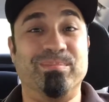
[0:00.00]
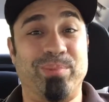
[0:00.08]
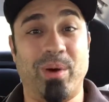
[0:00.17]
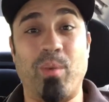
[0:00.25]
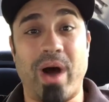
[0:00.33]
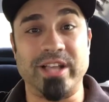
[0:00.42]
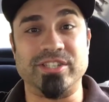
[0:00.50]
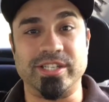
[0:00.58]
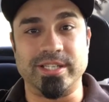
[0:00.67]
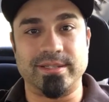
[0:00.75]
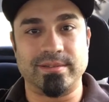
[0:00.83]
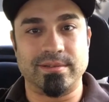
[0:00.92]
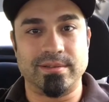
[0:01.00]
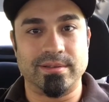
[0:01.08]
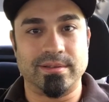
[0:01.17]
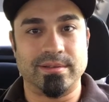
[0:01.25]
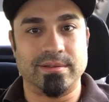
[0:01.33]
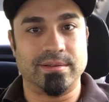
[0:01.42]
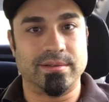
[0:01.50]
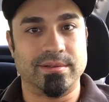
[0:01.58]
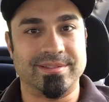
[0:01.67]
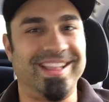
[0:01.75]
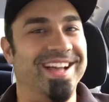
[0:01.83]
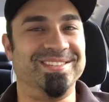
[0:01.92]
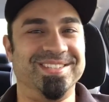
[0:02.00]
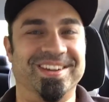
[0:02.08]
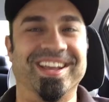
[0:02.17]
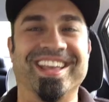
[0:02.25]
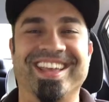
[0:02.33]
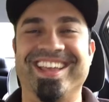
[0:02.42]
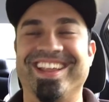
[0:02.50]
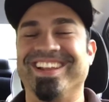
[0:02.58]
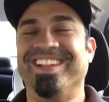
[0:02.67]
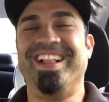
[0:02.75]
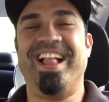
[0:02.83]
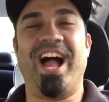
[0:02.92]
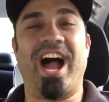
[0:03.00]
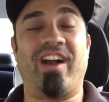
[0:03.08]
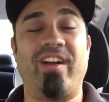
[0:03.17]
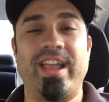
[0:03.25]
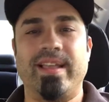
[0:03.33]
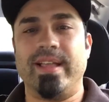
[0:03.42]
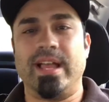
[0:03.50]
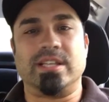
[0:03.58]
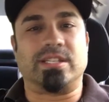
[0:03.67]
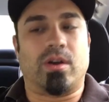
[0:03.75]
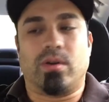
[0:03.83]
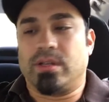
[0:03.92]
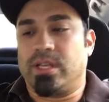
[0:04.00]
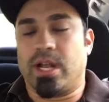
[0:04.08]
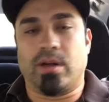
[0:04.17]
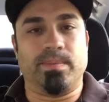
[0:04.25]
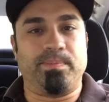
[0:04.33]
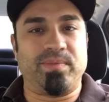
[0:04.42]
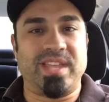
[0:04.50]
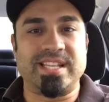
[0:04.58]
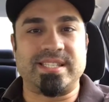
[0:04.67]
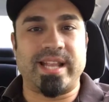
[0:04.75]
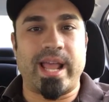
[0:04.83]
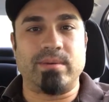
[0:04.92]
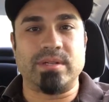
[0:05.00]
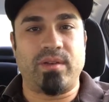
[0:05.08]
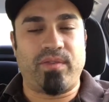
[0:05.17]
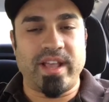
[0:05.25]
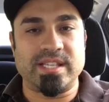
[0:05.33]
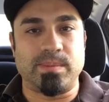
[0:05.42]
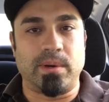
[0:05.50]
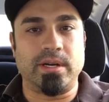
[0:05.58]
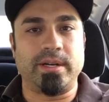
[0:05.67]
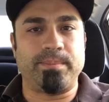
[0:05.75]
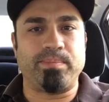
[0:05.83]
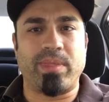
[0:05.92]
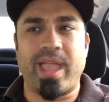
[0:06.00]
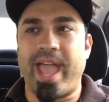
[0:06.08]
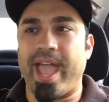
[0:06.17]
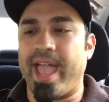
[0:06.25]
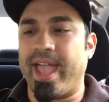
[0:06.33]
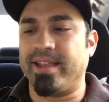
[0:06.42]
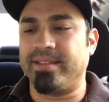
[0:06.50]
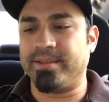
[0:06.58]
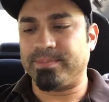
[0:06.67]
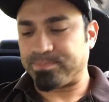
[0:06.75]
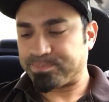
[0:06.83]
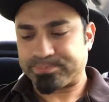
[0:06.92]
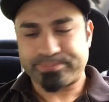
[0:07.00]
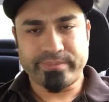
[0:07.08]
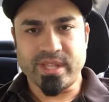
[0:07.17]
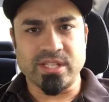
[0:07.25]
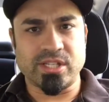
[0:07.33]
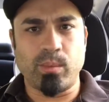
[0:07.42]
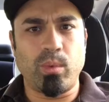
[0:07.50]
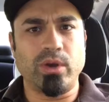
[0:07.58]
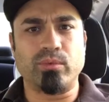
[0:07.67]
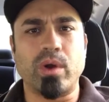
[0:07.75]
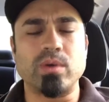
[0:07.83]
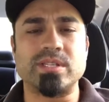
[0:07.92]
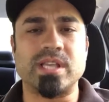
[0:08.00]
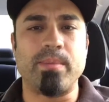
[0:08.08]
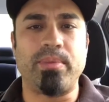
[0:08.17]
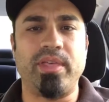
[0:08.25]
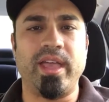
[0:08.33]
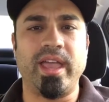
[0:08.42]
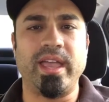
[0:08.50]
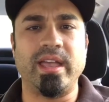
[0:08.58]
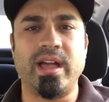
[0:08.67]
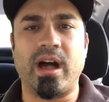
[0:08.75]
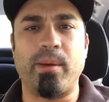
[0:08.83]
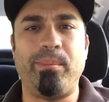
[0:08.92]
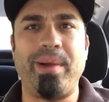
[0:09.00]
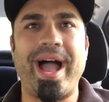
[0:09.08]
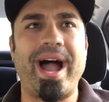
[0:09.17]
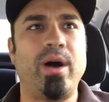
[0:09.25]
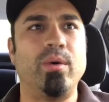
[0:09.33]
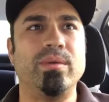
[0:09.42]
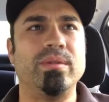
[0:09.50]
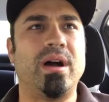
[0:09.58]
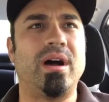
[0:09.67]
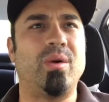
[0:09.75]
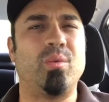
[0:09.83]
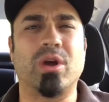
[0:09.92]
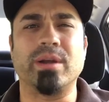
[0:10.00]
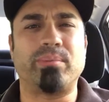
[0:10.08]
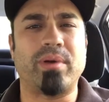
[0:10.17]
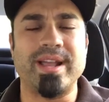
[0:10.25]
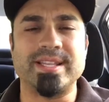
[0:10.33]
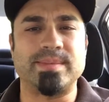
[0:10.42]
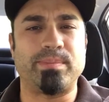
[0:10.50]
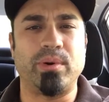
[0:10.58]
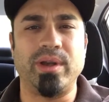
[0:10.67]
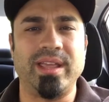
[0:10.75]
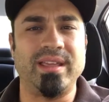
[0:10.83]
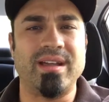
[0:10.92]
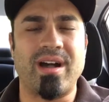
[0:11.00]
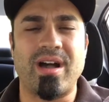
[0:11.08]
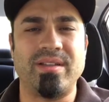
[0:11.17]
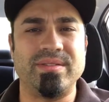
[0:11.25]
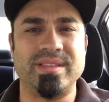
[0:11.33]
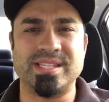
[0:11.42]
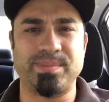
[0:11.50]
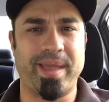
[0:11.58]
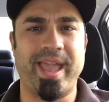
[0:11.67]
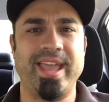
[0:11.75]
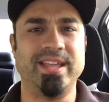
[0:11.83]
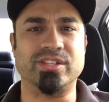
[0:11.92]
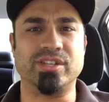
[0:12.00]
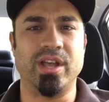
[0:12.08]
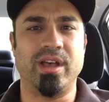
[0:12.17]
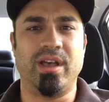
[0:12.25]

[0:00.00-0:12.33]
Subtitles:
but watch it. No, I'm joking. All right. So, yesterday I was on Facebook and someone wrote something about WordPress putting on this page